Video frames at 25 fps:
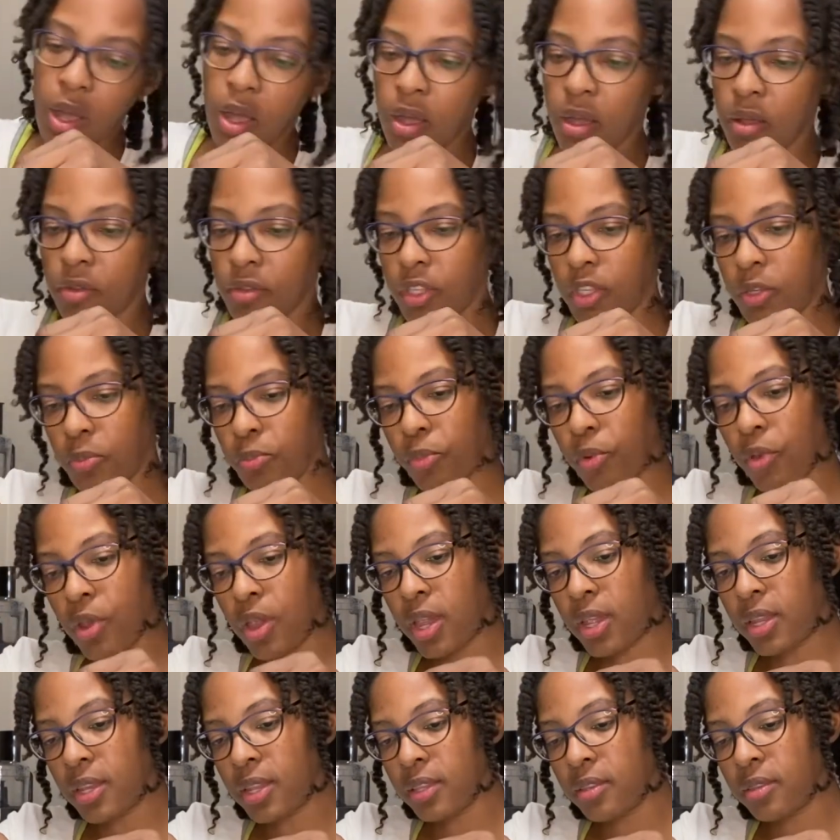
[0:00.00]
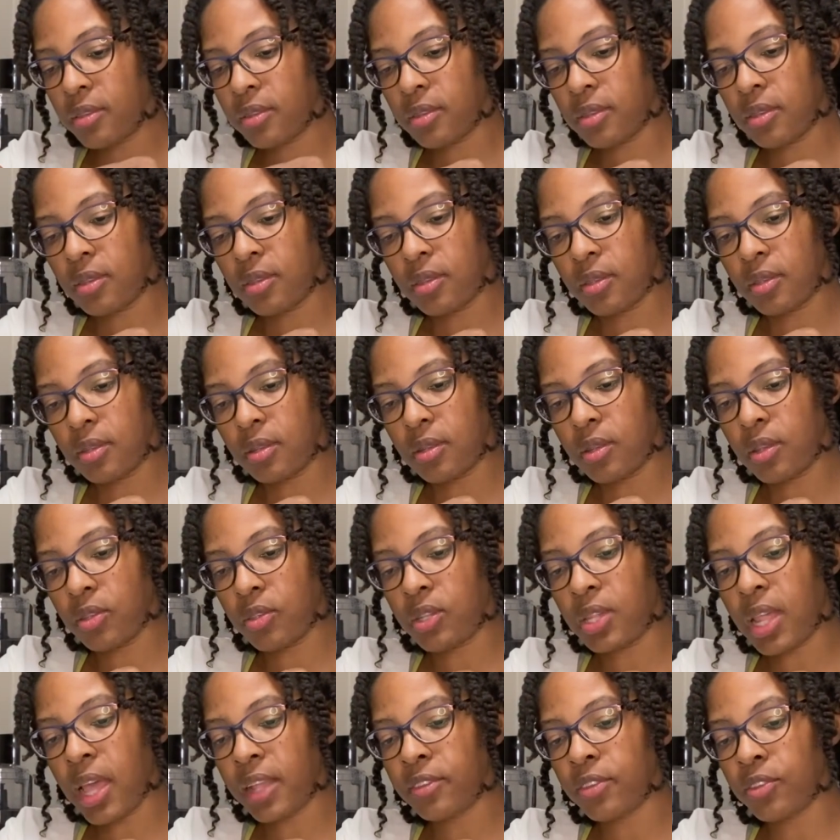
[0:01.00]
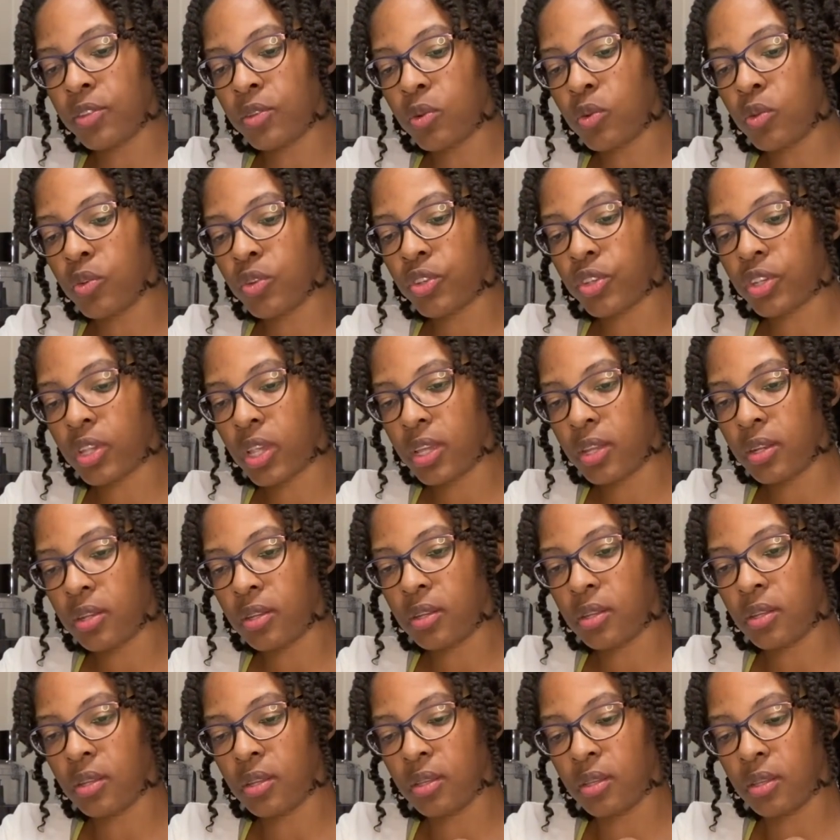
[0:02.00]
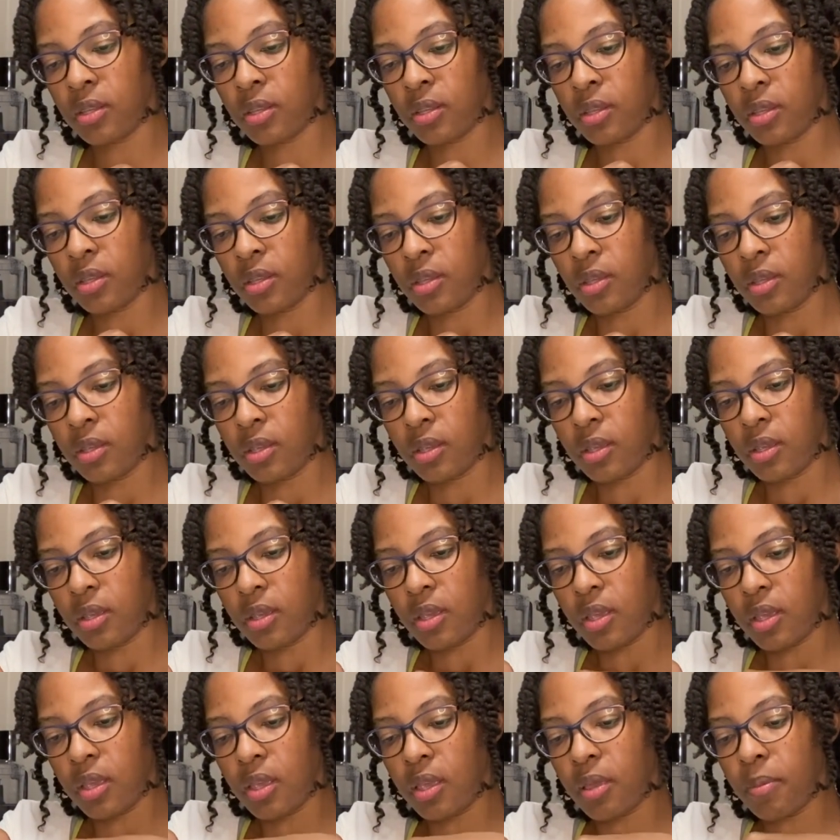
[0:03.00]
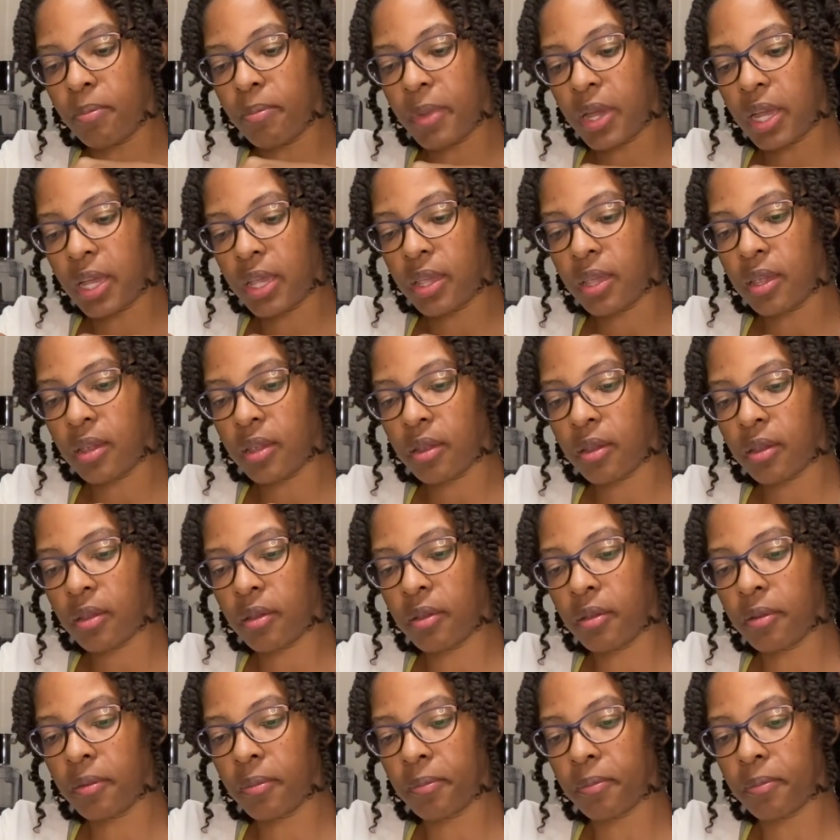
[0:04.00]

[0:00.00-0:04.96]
spray that solution in my hair.